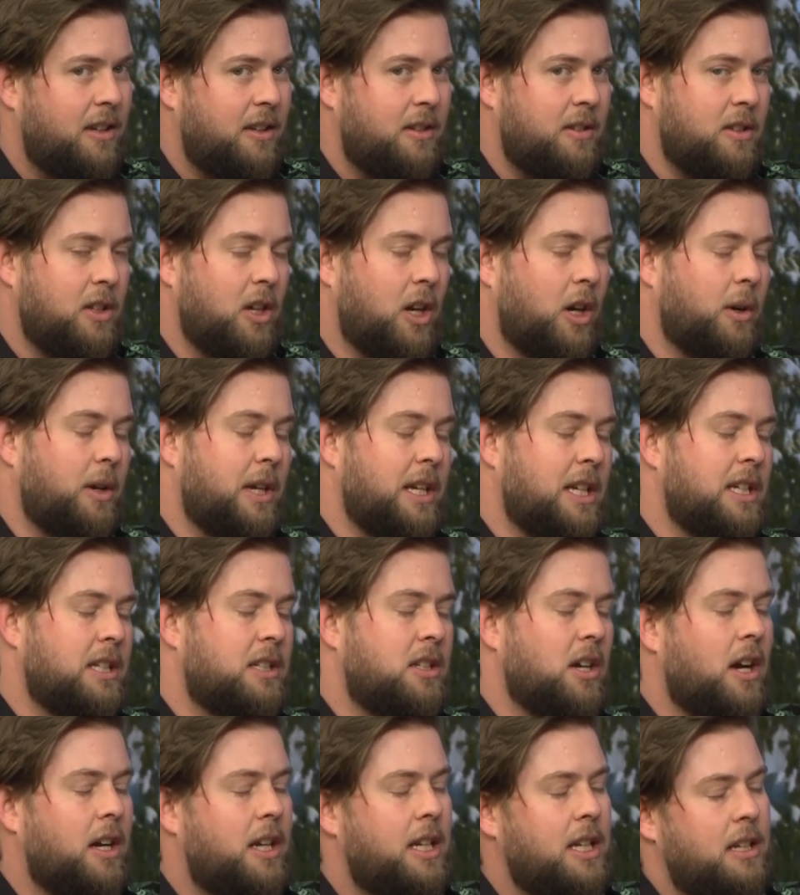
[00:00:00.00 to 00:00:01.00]
you know, in
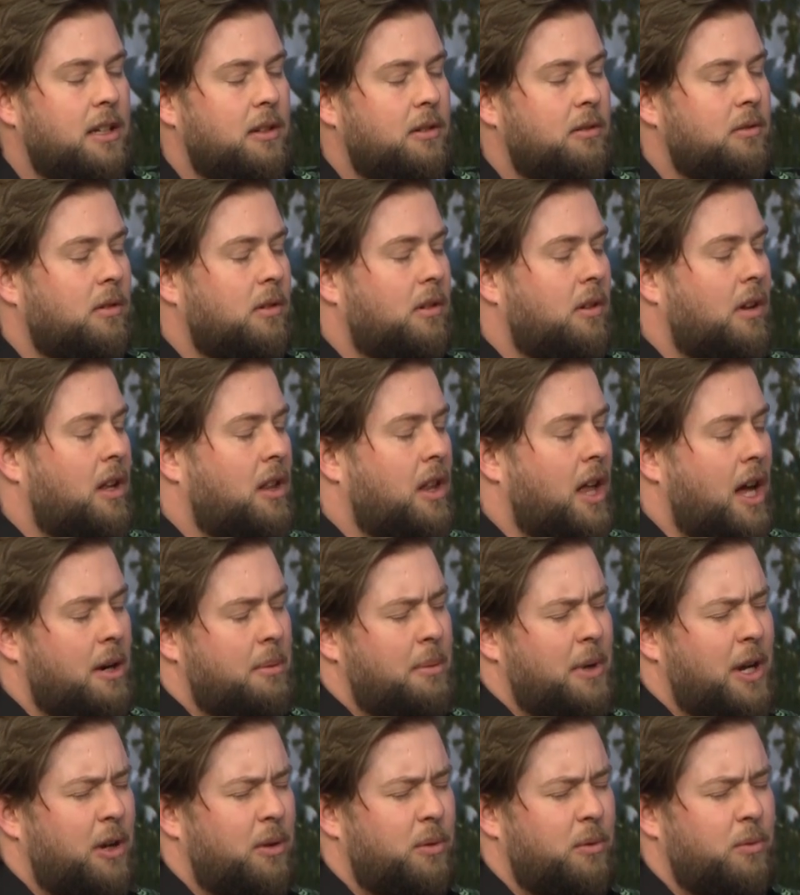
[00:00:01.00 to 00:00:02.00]
talking a lot
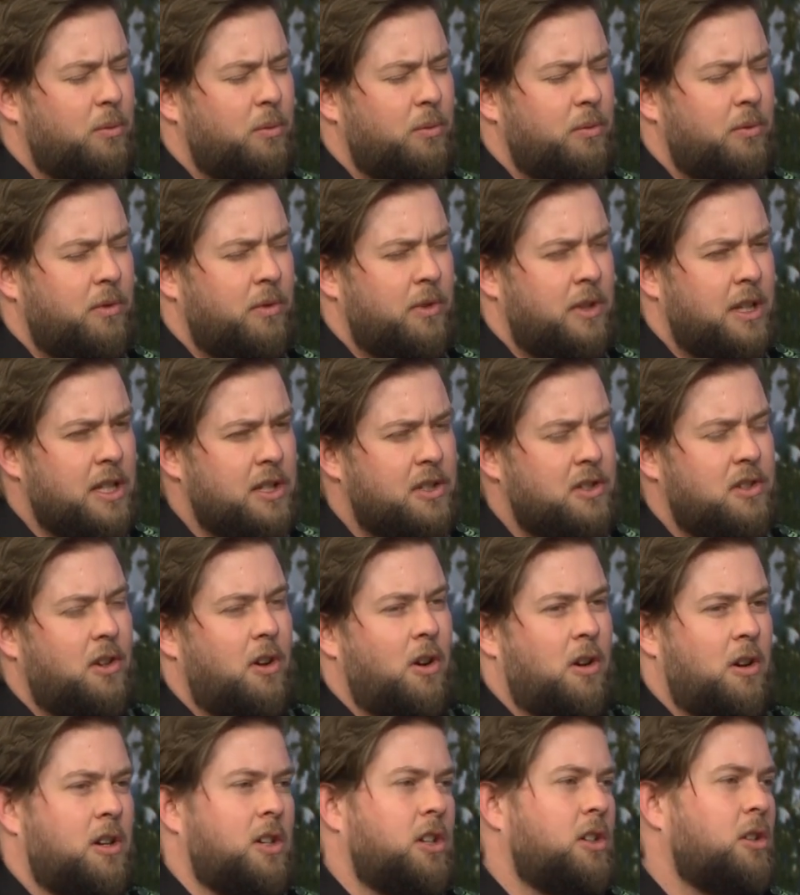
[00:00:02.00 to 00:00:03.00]
about this
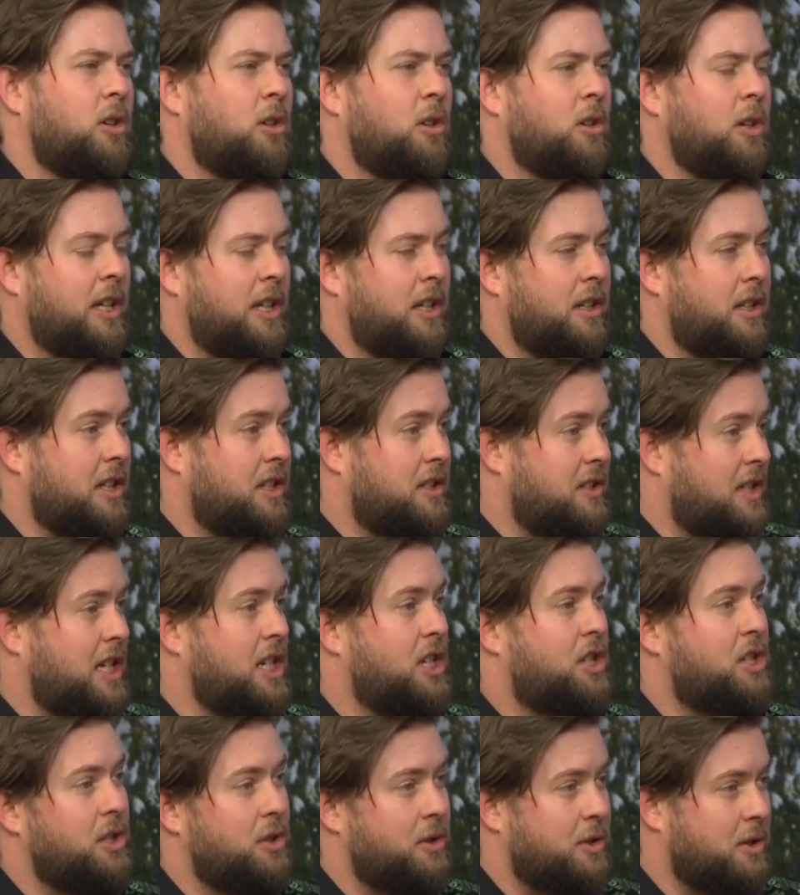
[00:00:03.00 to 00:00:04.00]
article and this
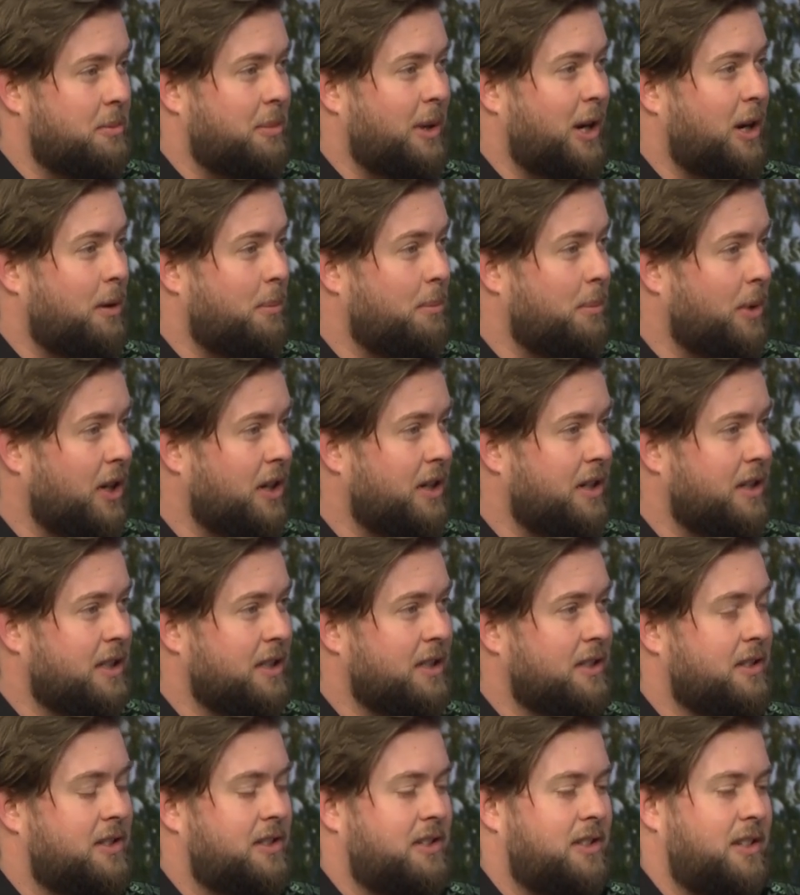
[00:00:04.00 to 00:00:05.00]
issue is about
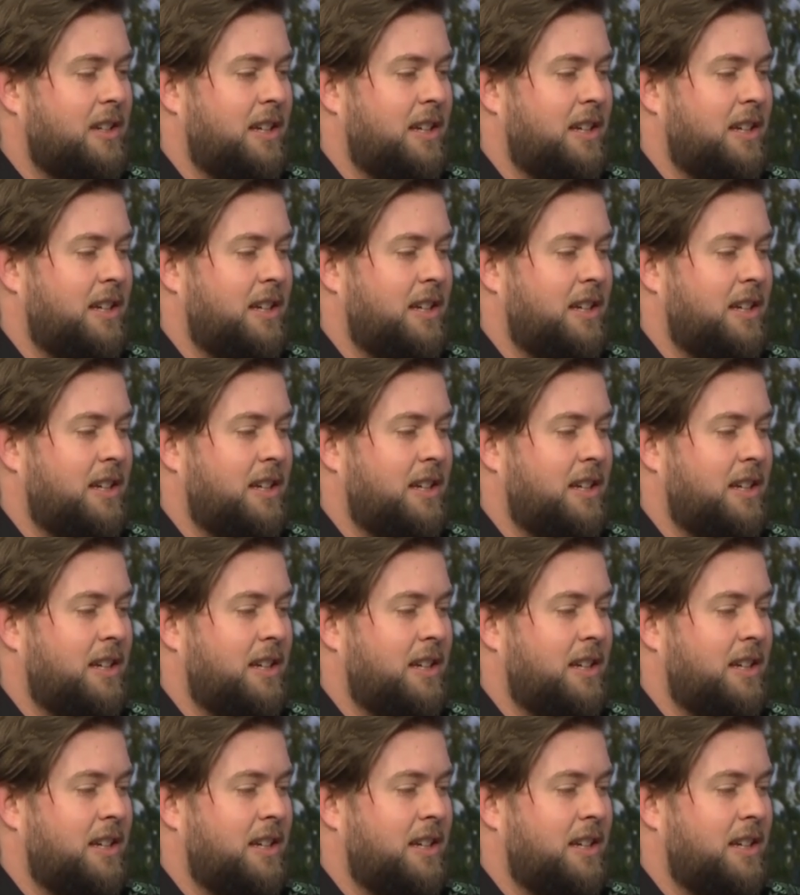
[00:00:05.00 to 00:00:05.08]
abundance.